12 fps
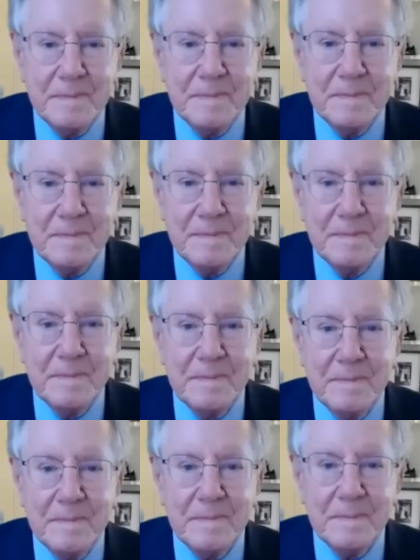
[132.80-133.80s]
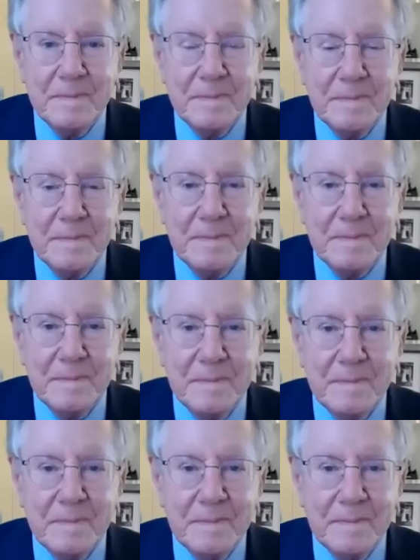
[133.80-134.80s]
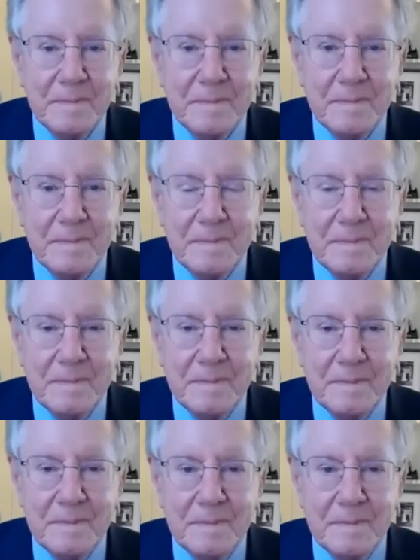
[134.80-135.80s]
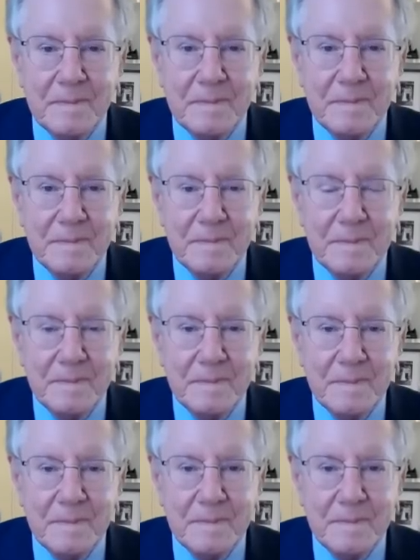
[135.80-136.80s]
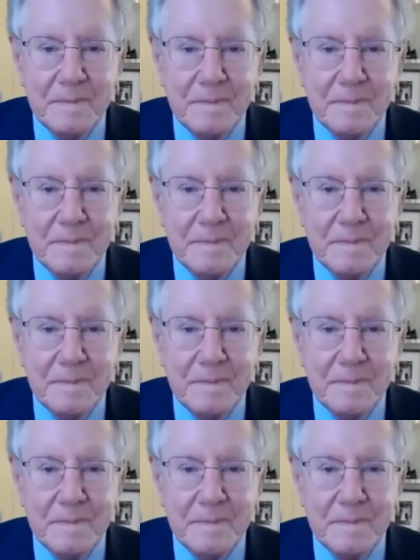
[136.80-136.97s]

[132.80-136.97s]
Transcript: (silent)